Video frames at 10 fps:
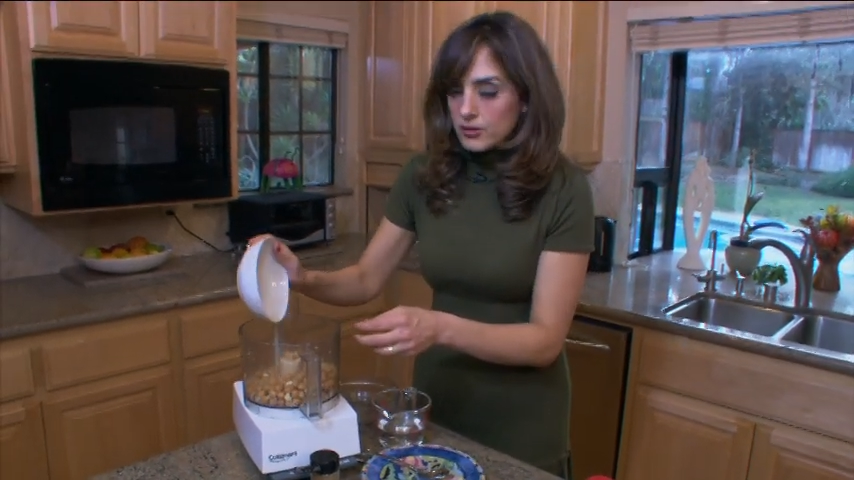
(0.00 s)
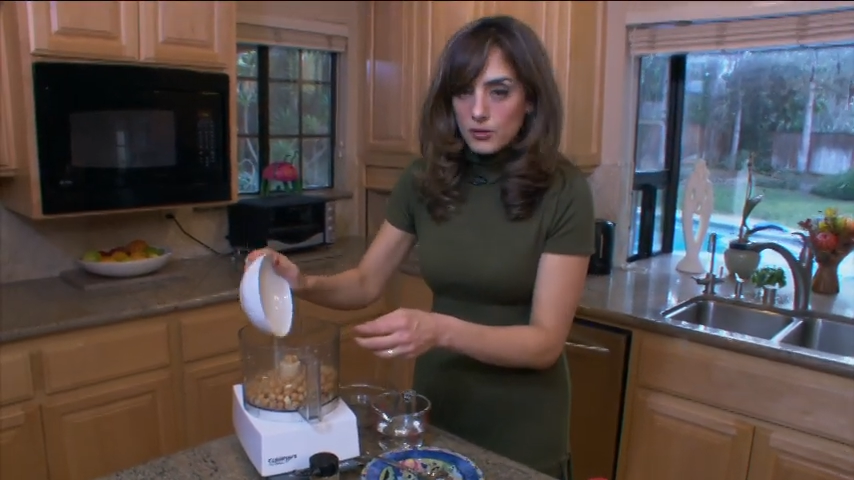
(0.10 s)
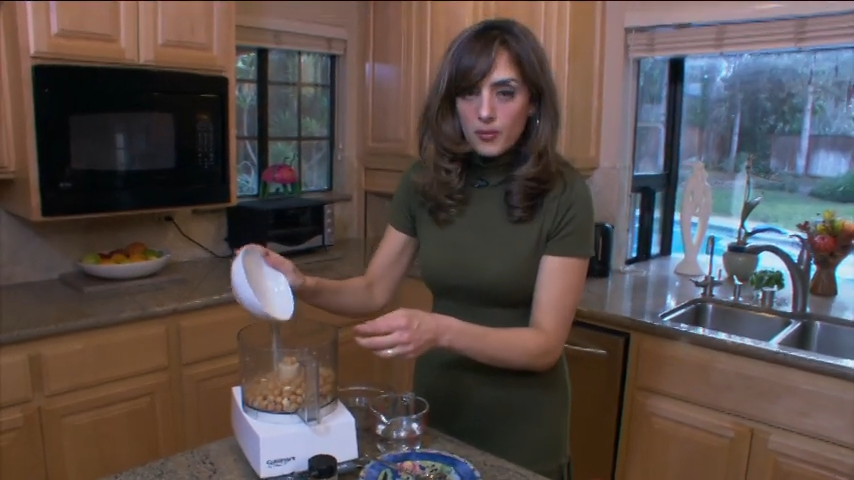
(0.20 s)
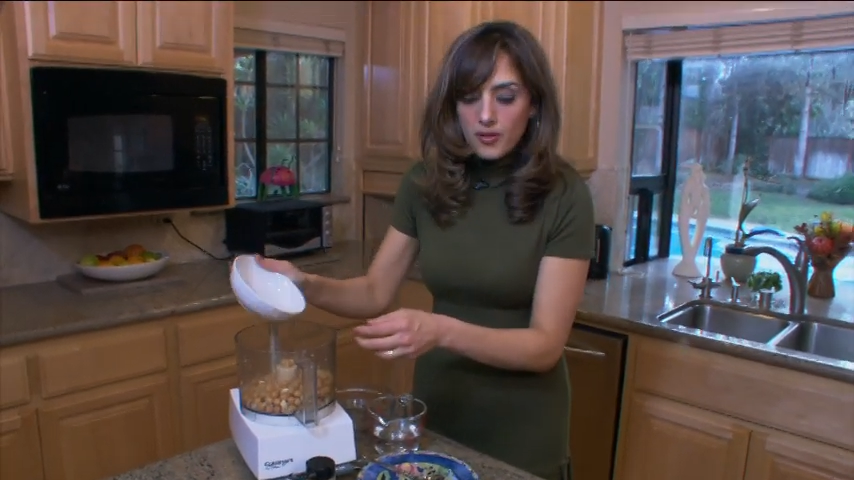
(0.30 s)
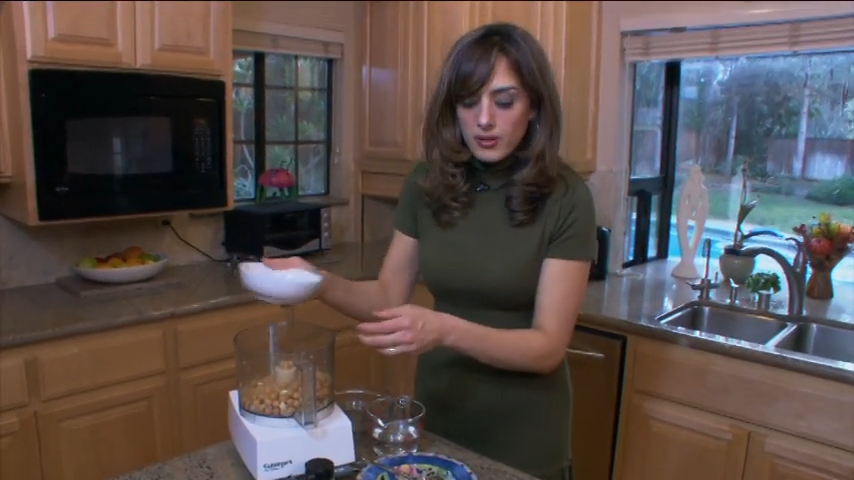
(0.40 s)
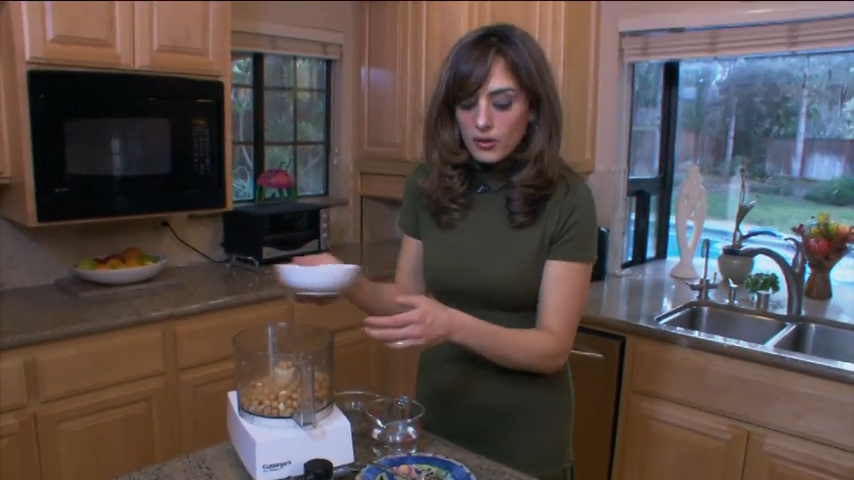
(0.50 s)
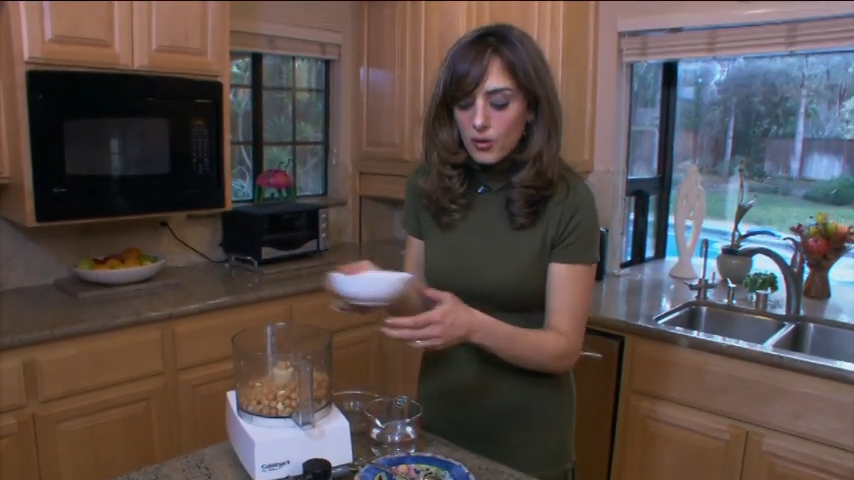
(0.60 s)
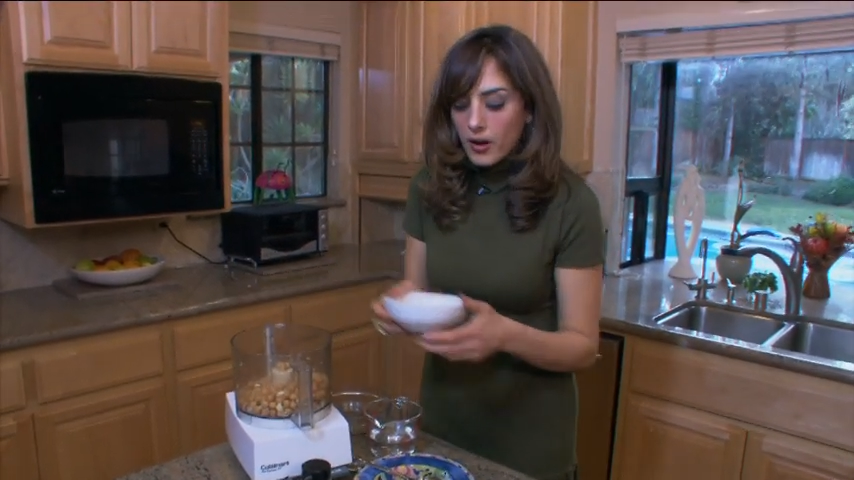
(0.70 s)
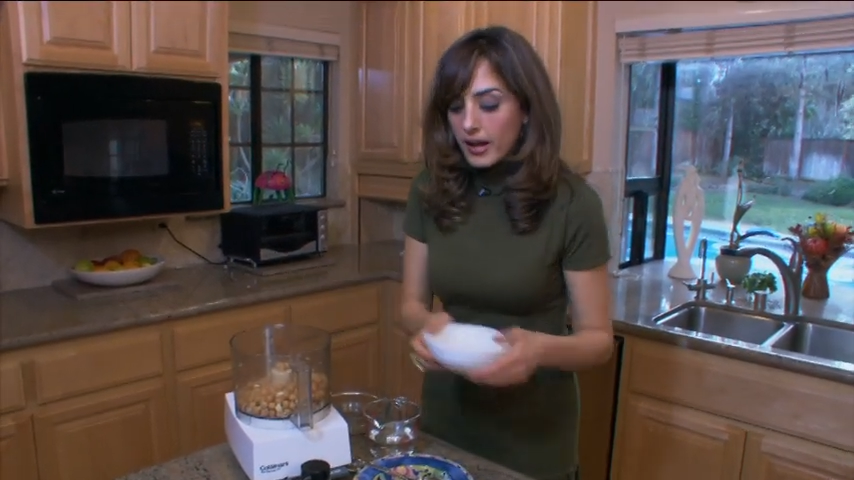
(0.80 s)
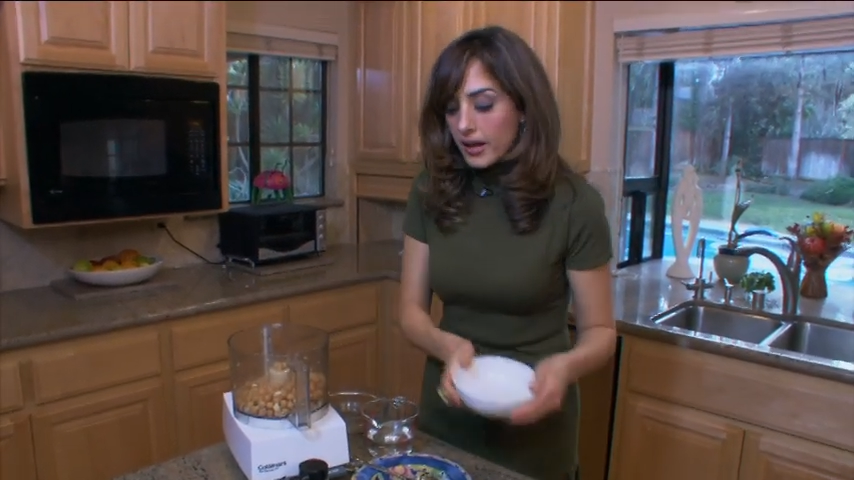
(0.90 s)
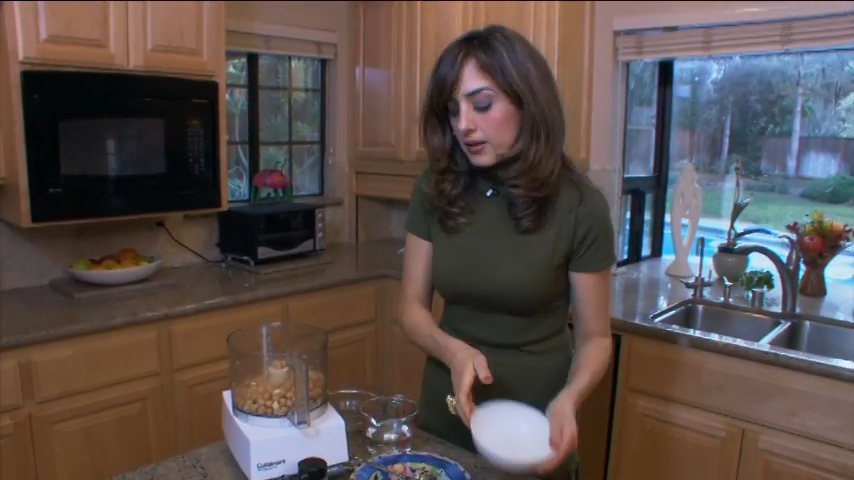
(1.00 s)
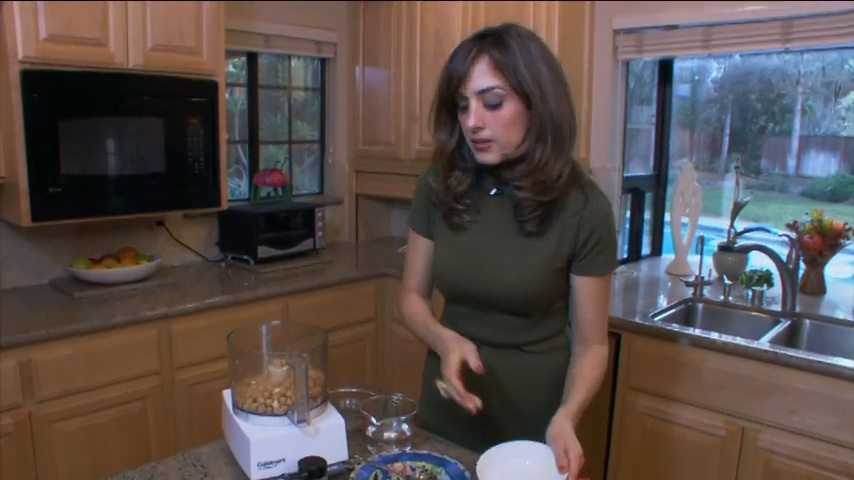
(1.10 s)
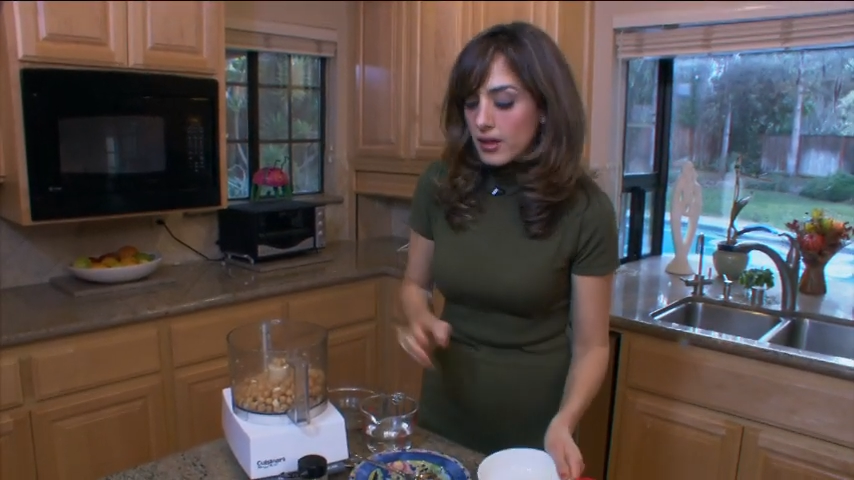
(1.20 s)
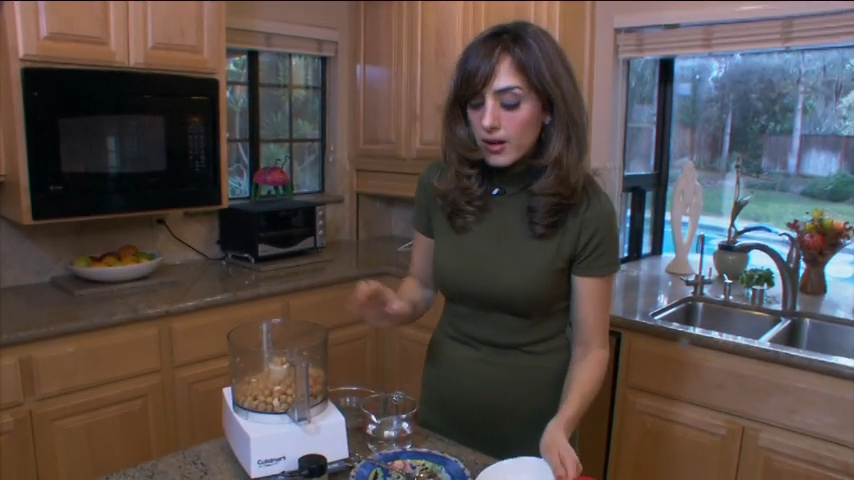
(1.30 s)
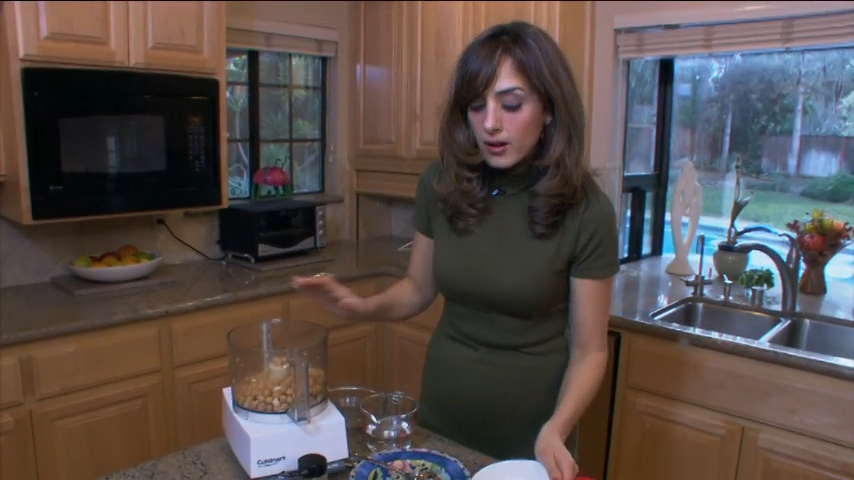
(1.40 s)
So we've got the
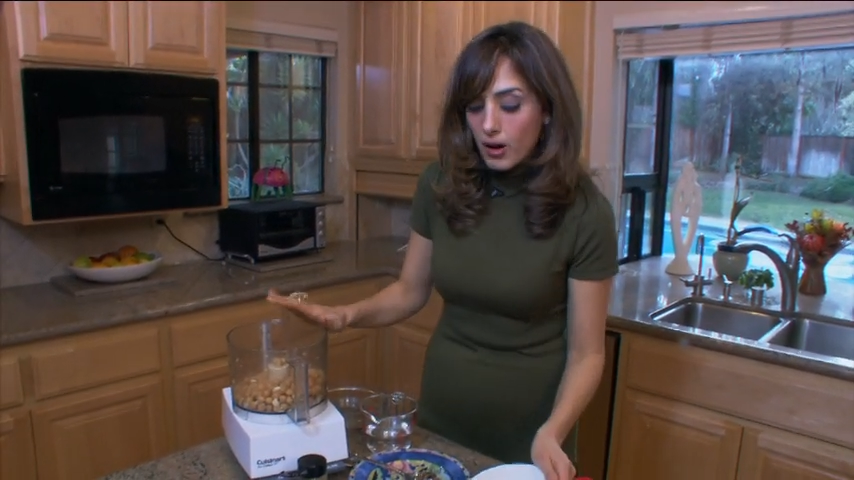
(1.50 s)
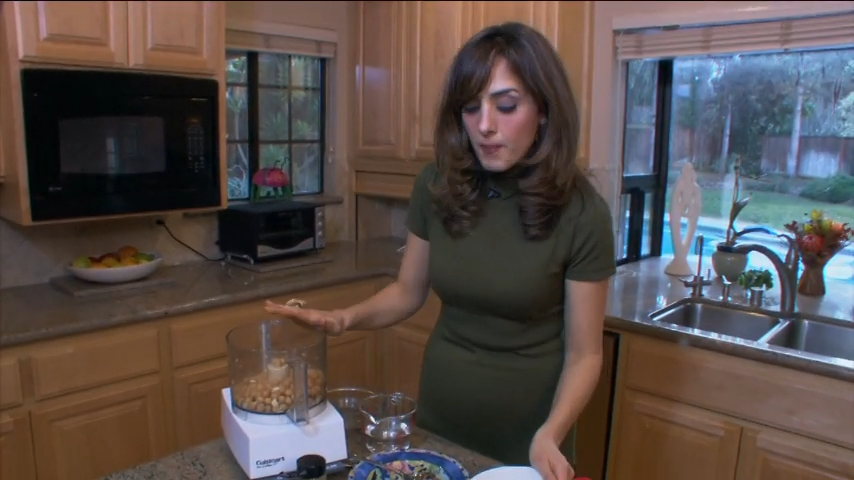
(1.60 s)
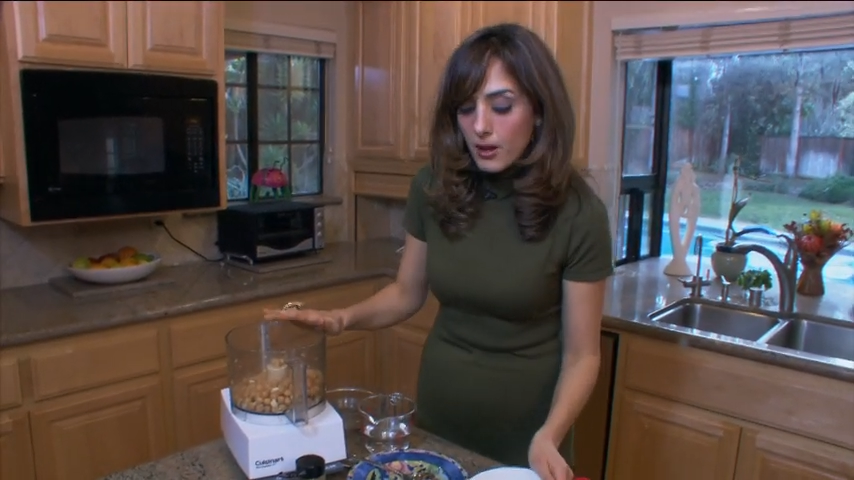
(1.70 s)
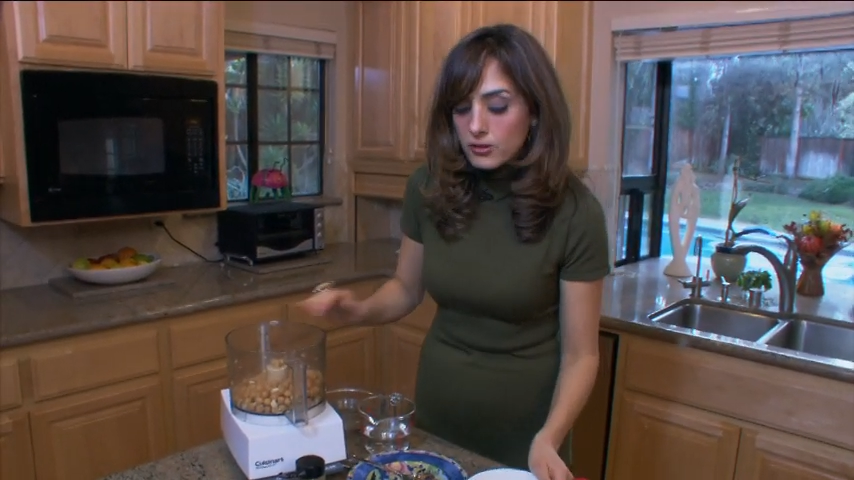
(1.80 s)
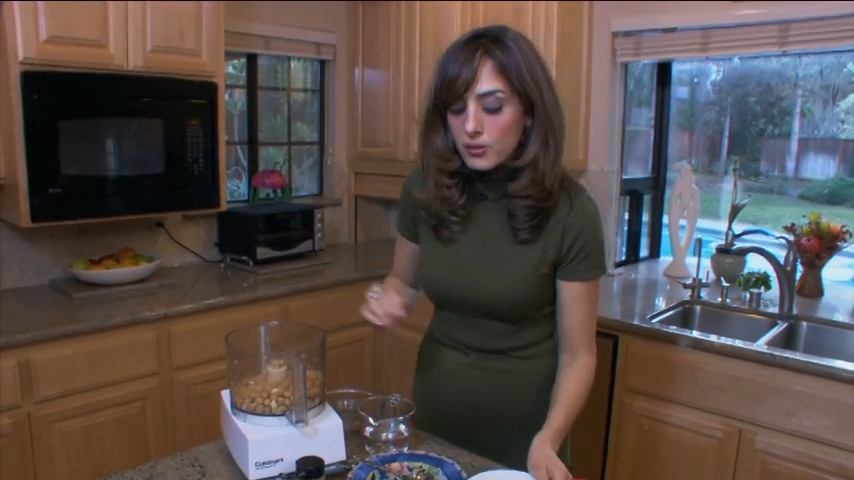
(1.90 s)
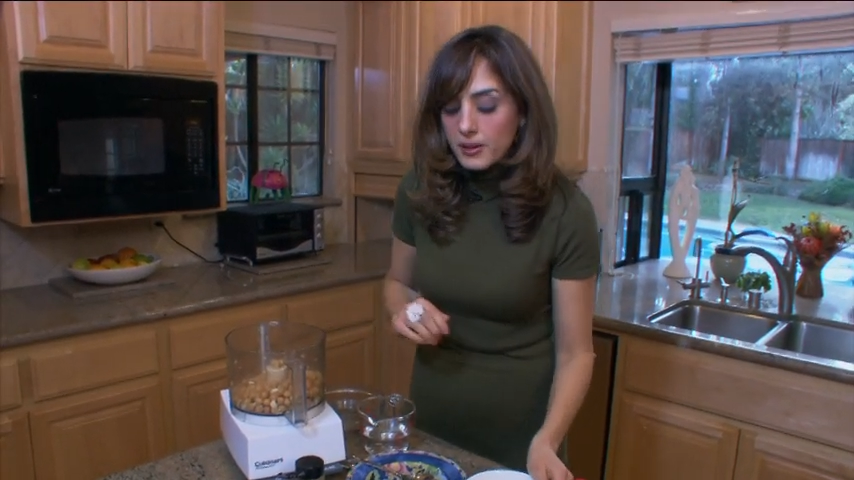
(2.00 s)
garbanzo